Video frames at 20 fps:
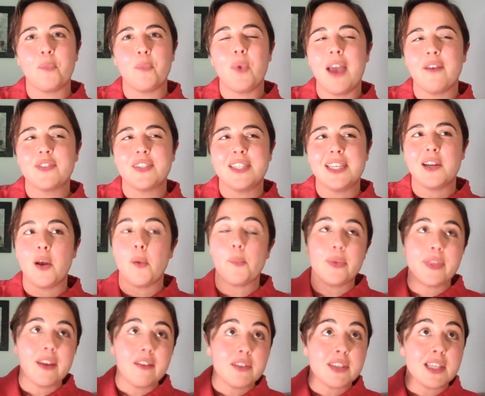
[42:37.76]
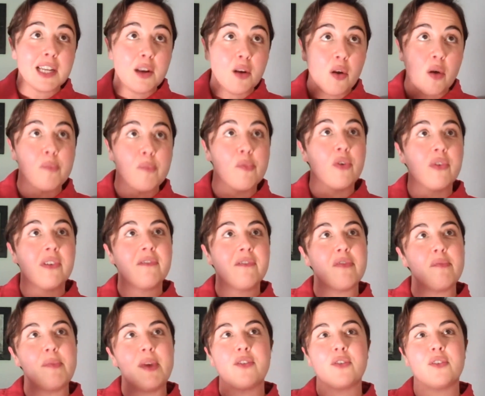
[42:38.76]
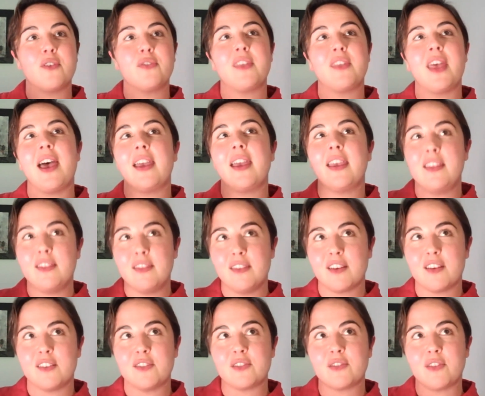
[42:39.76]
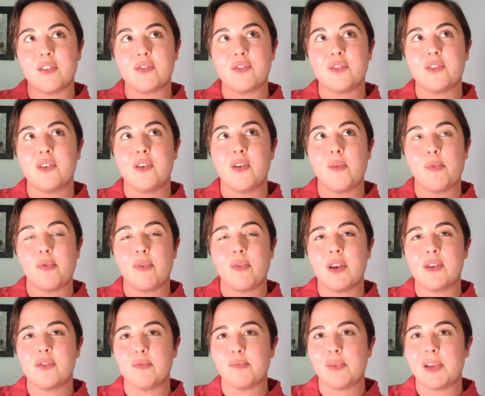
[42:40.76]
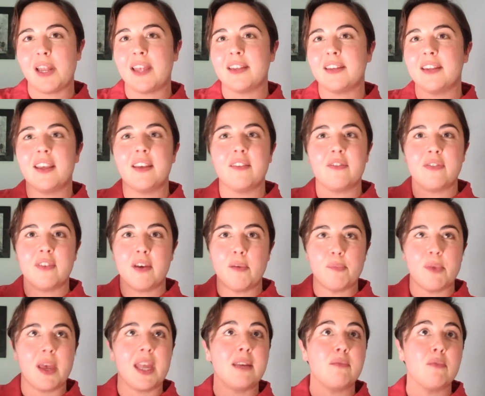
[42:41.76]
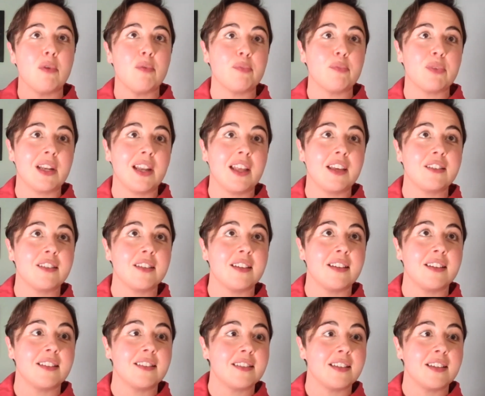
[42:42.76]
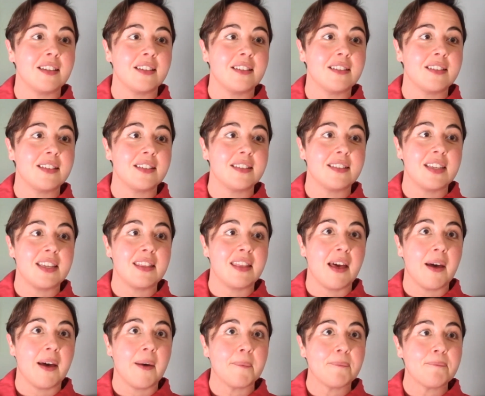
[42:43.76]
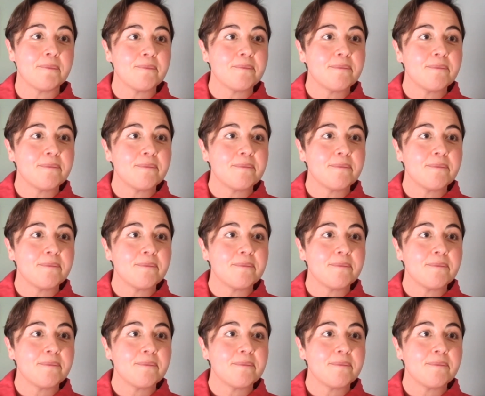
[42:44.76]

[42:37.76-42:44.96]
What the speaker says: have seen a lot, but there is a lot more information on that in the construction and operation plan if anyone would like to see that.